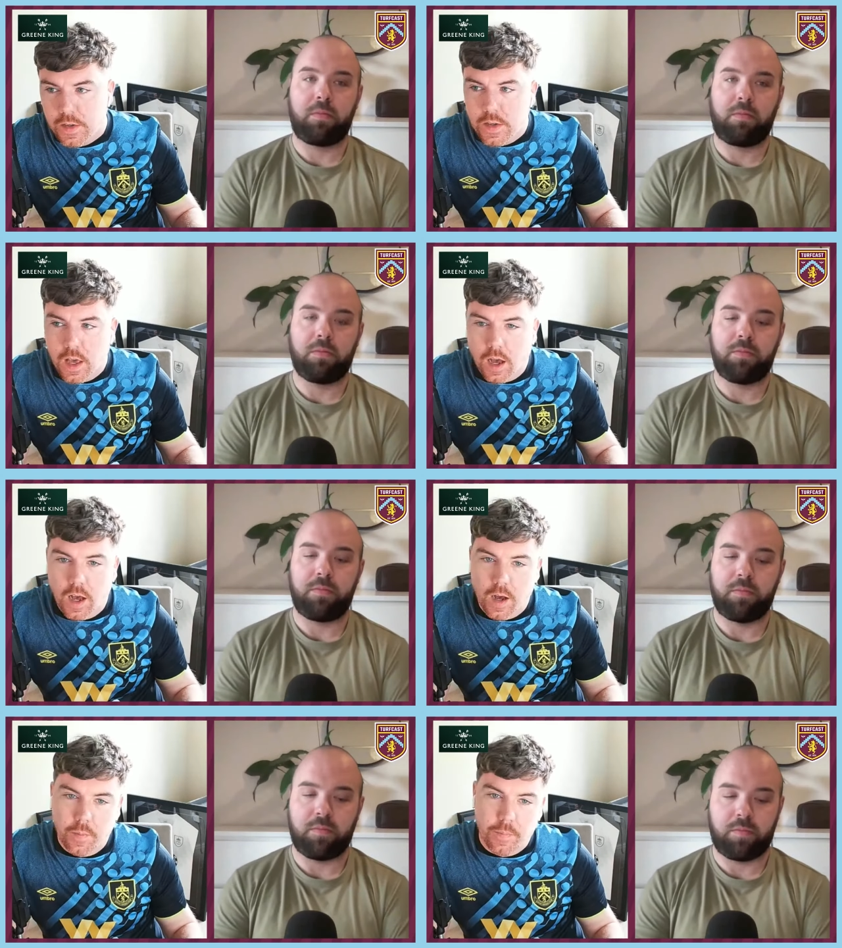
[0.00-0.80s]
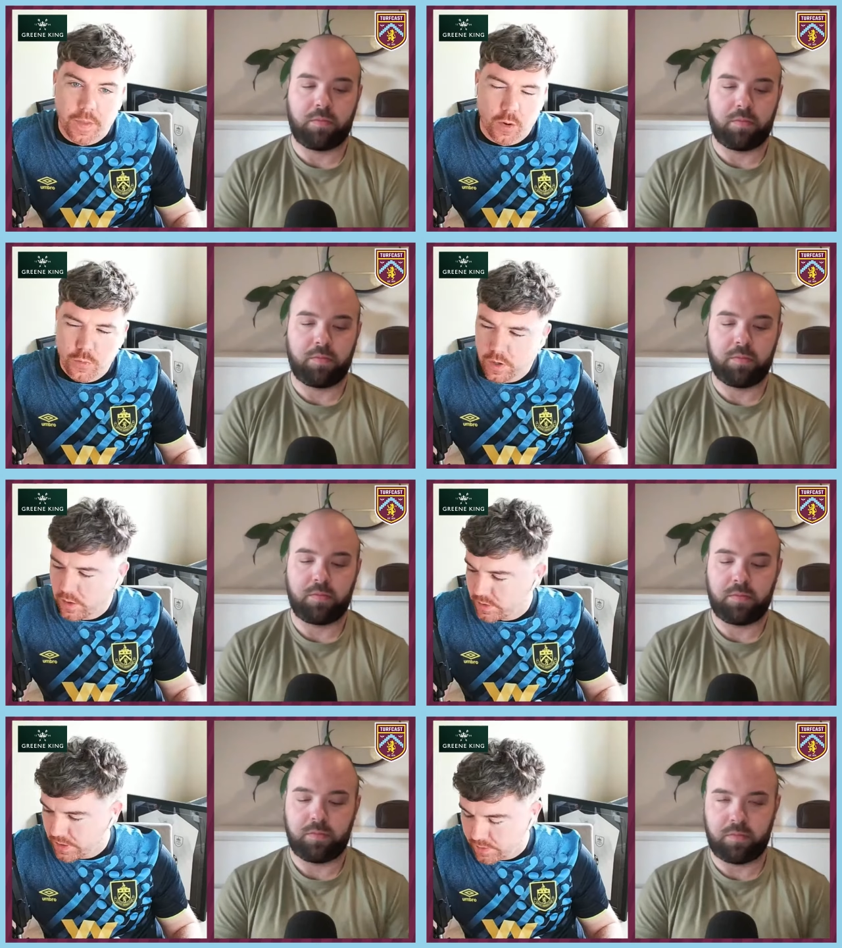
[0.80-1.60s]
Speaker 1: Hoo-ha, is that
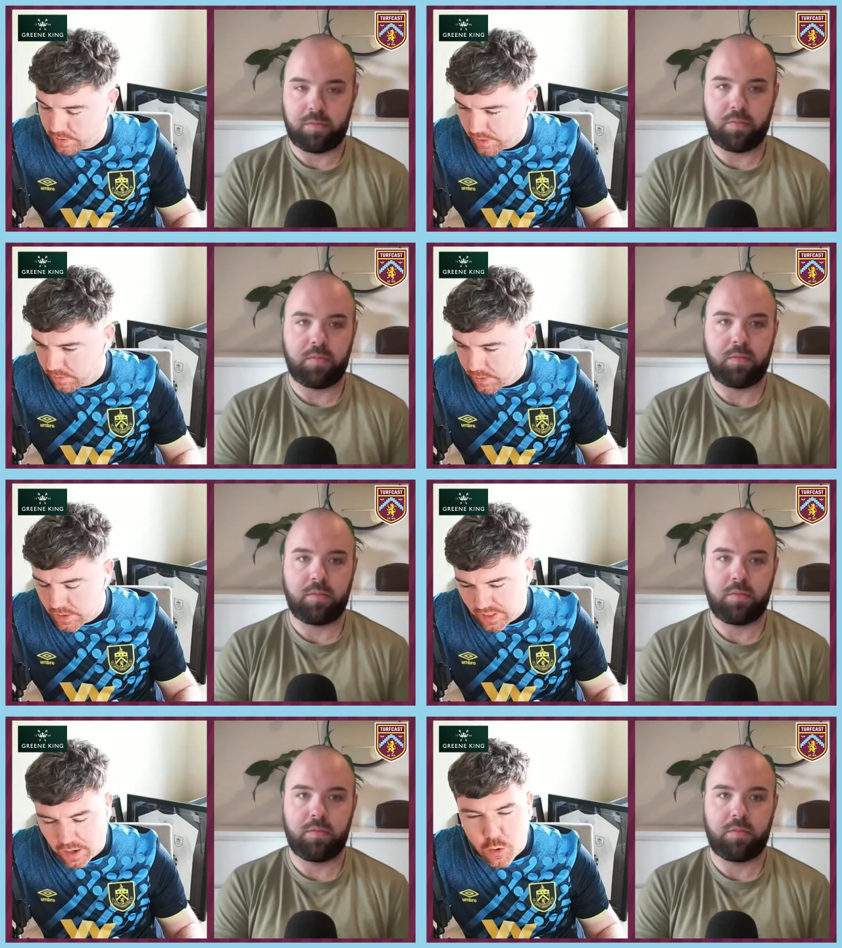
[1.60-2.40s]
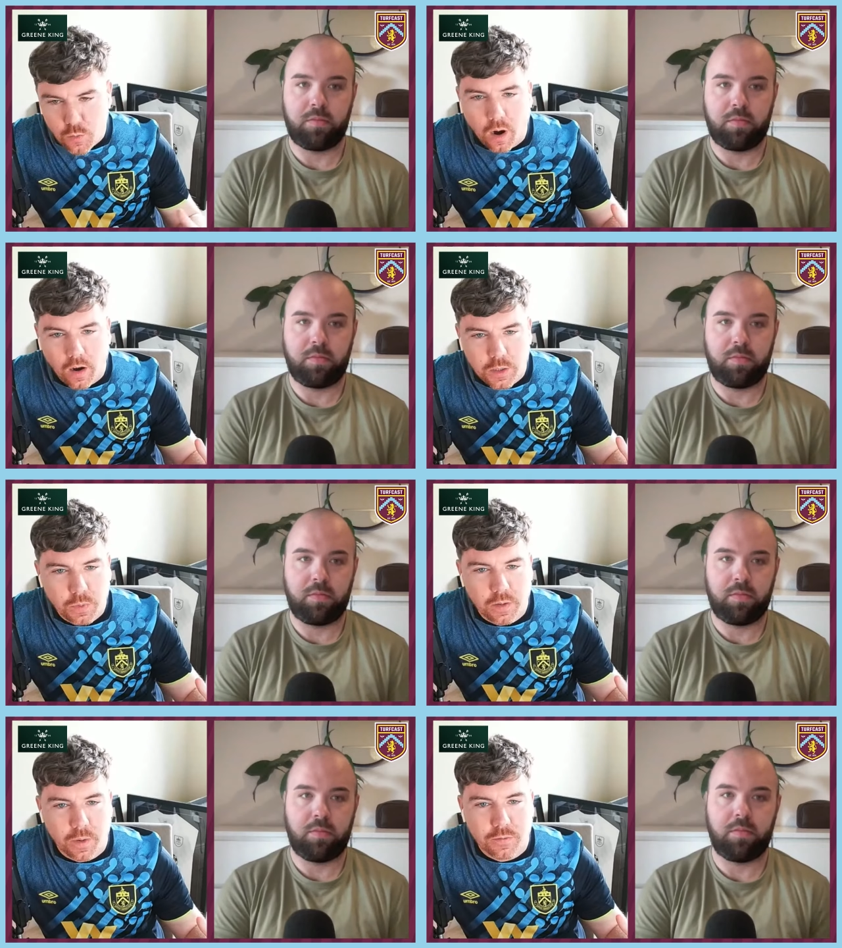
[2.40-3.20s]
even the right word? Like, hoo-ha is probably what
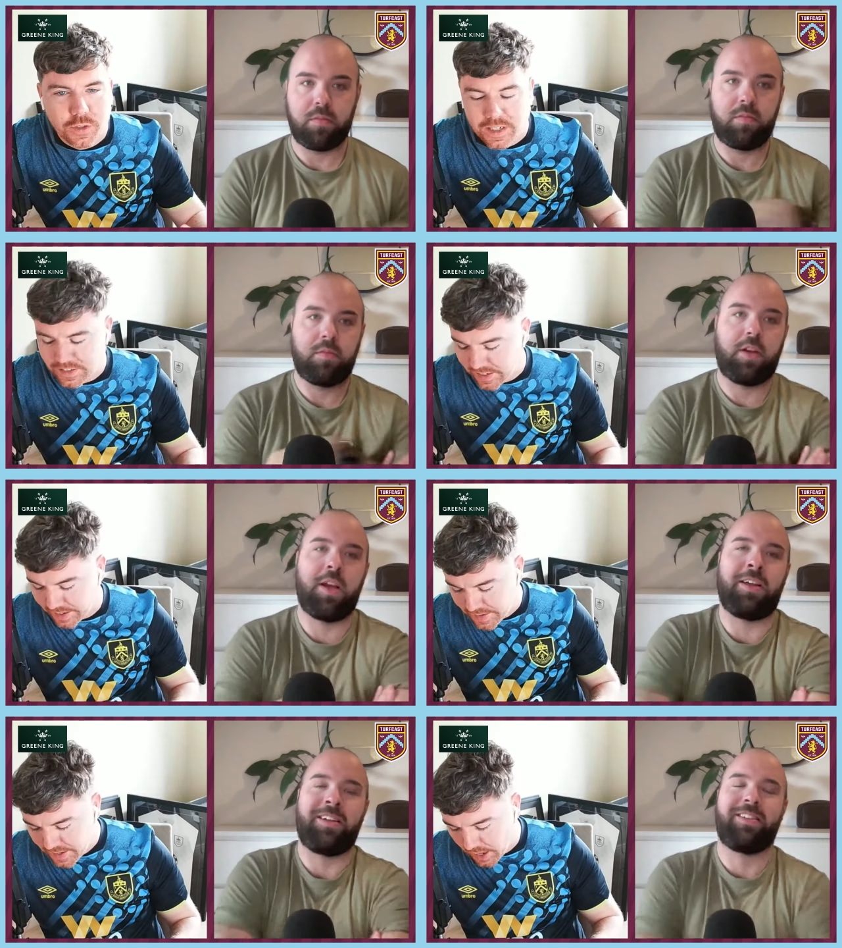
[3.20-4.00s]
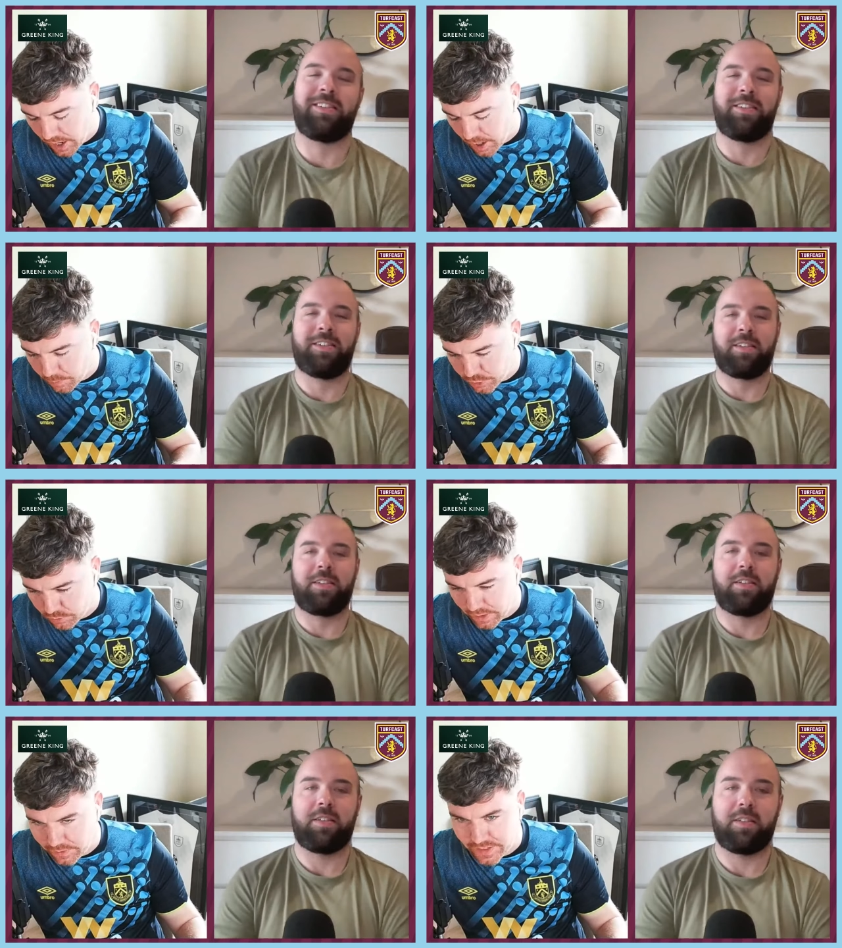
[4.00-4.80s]
I'm trying to say.
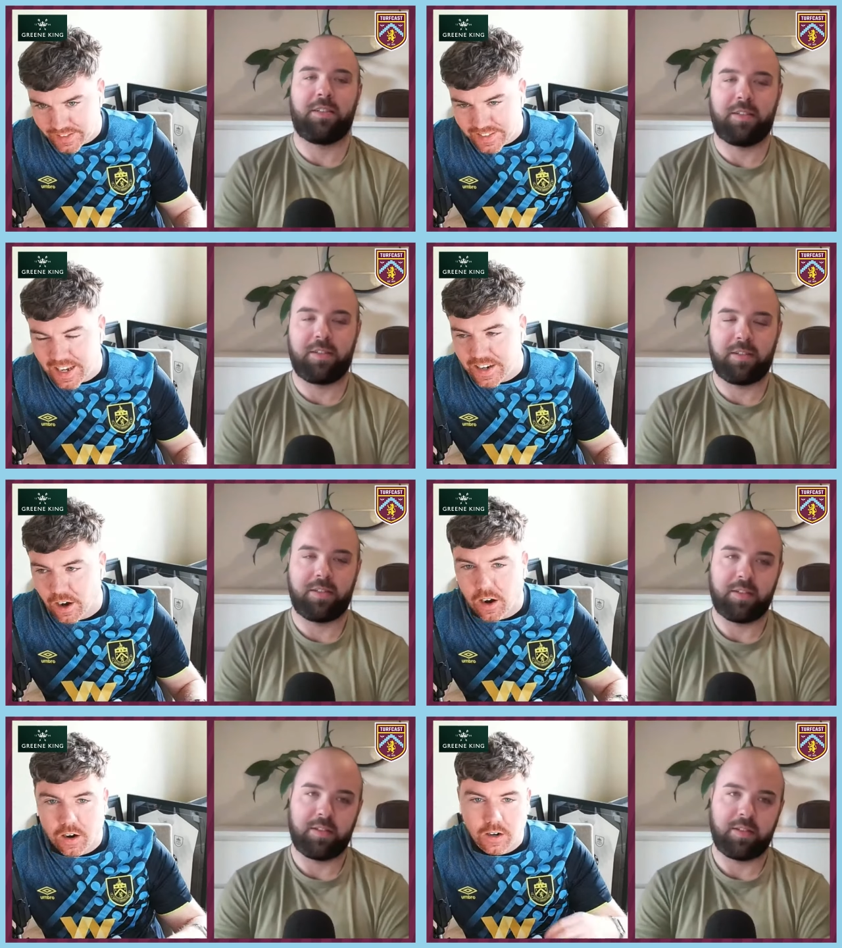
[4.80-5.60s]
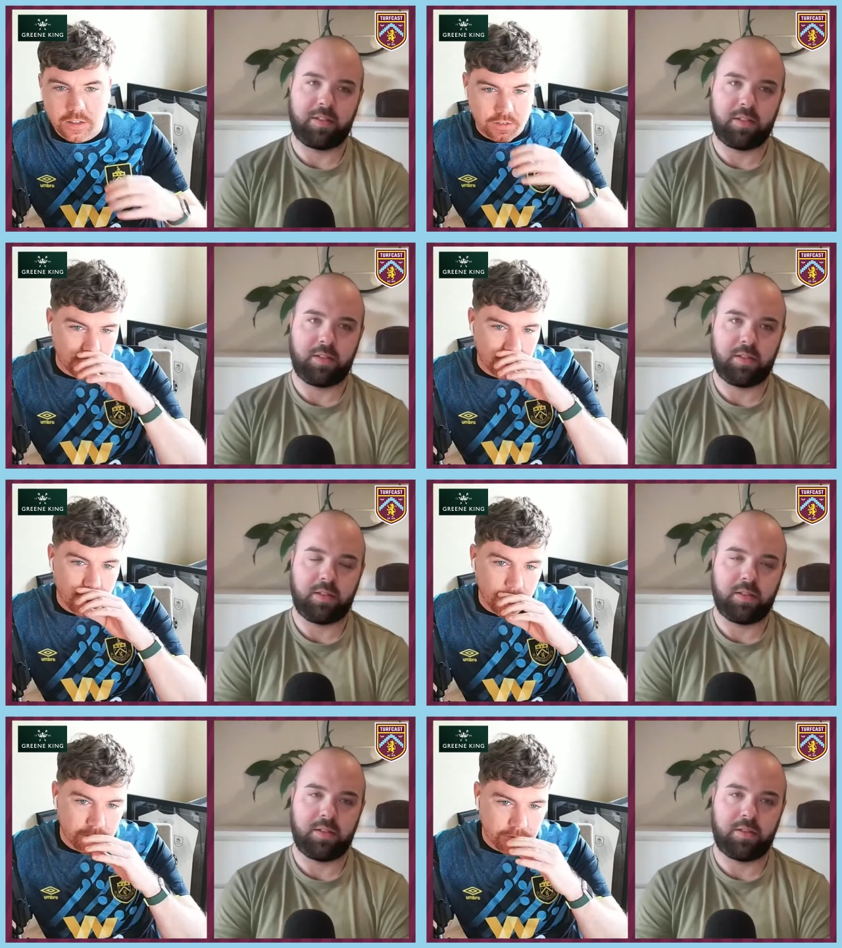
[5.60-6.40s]
Surrounding Ten Hag, that certain
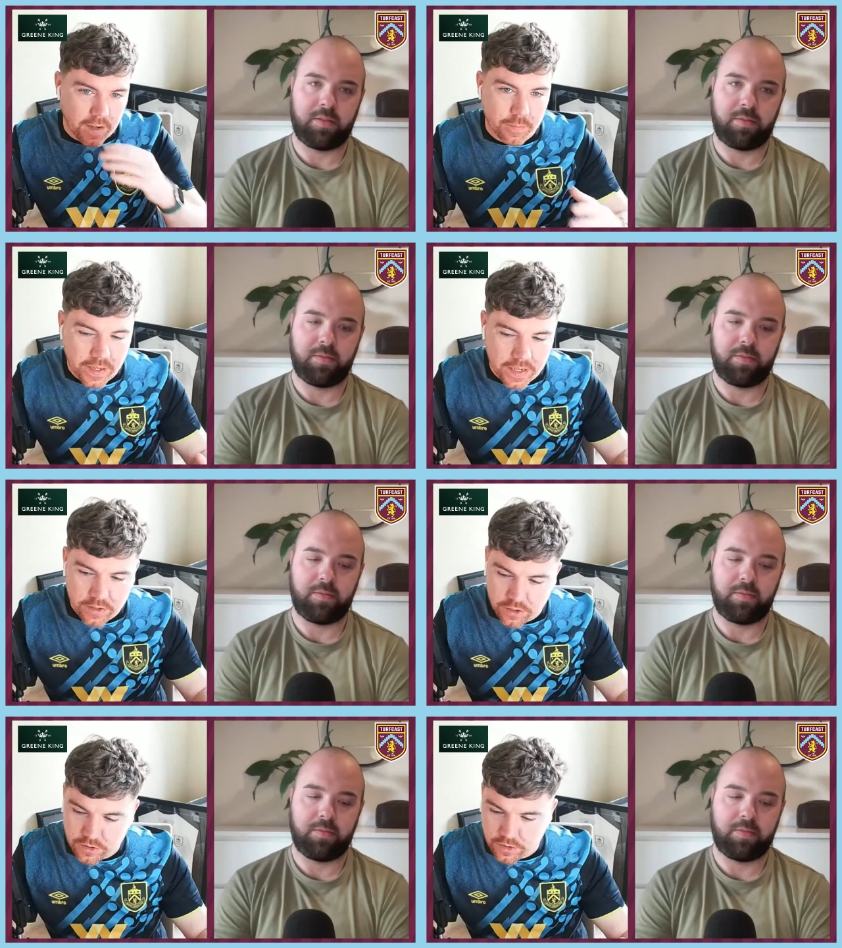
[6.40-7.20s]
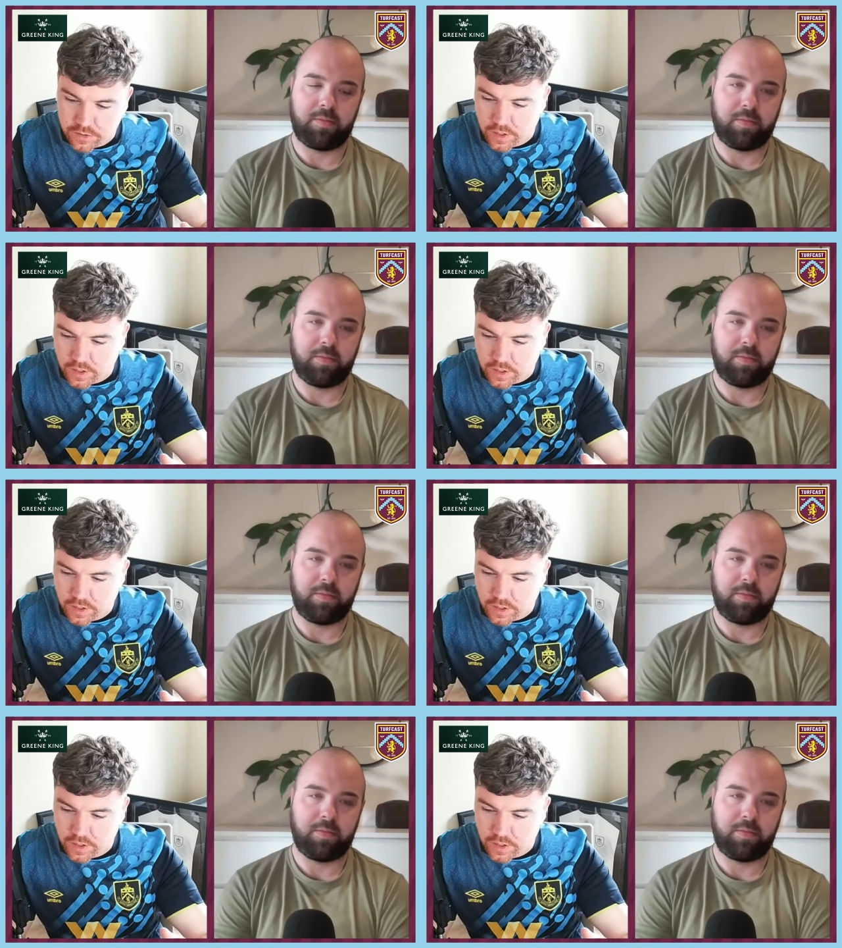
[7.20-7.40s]
fan pages and